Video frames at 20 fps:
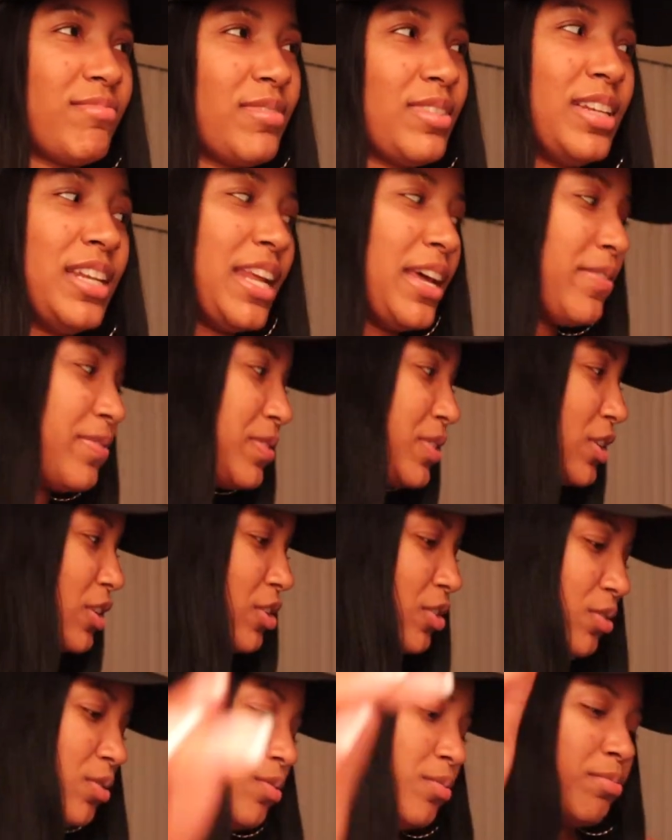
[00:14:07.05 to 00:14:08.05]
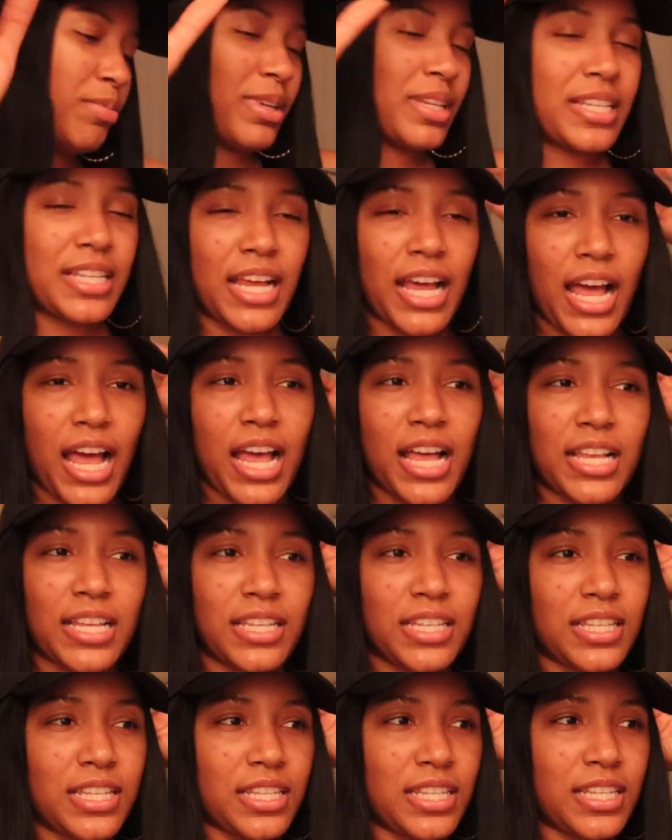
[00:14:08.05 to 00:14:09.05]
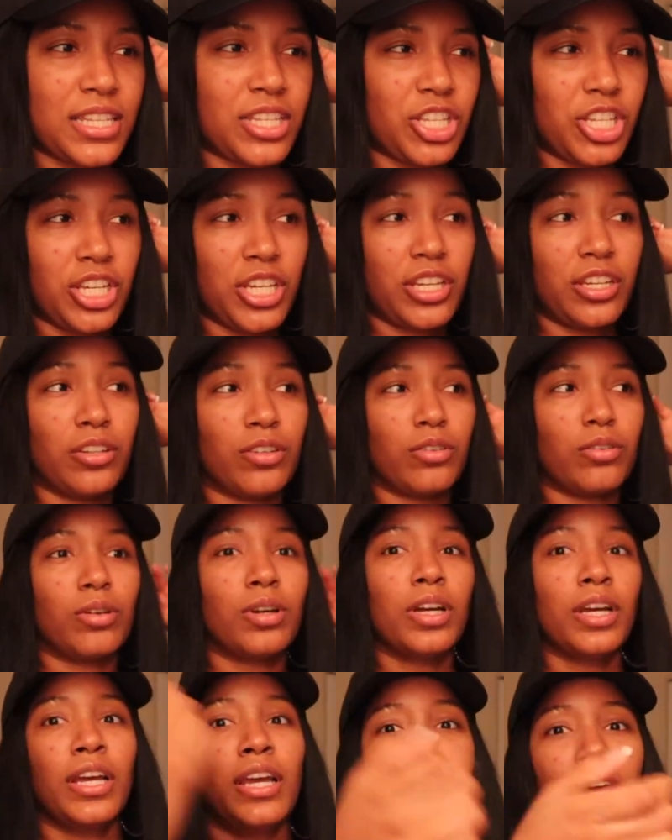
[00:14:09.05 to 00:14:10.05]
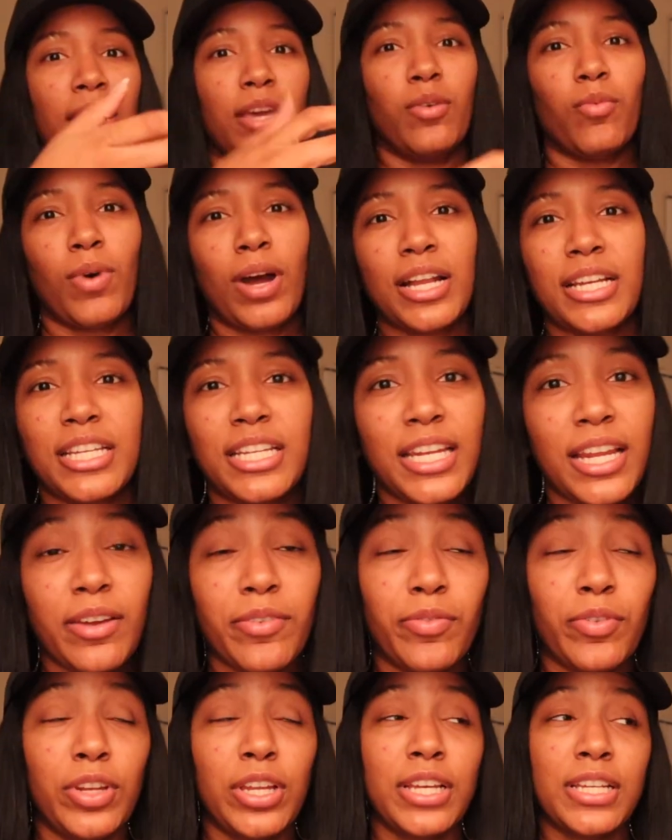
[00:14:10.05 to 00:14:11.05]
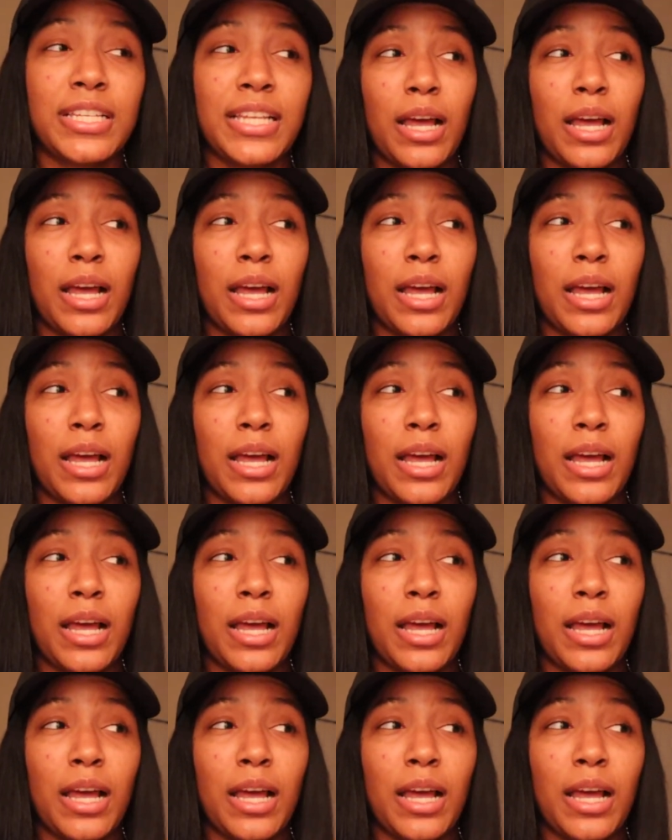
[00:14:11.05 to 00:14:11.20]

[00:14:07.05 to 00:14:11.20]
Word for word: left to do besides chill and watch Netflix.